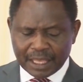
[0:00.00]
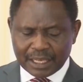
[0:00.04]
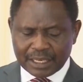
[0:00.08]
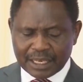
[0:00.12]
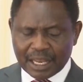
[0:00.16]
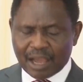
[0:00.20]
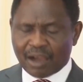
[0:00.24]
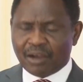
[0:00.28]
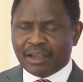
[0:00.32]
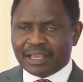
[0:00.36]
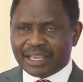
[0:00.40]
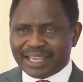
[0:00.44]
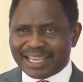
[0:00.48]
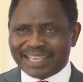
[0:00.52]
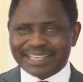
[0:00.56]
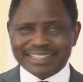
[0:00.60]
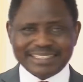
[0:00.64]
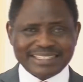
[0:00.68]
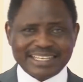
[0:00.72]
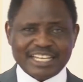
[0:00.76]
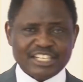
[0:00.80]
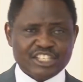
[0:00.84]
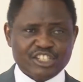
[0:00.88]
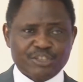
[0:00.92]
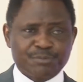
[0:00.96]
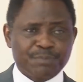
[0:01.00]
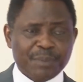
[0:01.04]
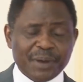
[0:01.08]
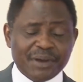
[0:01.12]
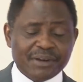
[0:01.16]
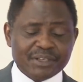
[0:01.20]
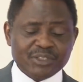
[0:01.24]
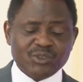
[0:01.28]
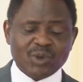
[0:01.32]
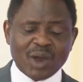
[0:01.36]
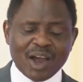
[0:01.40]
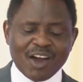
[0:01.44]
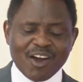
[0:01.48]
Now, is the
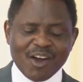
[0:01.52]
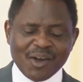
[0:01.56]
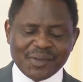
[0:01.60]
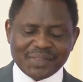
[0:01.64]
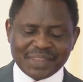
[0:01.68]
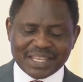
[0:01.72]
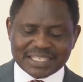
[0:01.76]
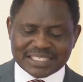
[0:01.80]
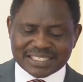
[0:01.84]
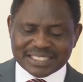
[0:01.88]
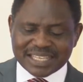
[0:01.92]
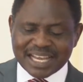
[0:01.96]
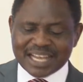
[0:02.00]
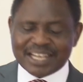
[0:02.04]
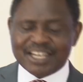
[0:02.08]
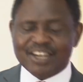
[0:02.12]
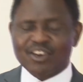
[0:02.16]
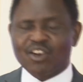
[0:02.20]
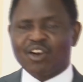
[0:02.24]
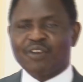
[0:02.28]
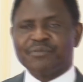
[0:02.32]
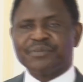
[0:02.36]
spiritual understanding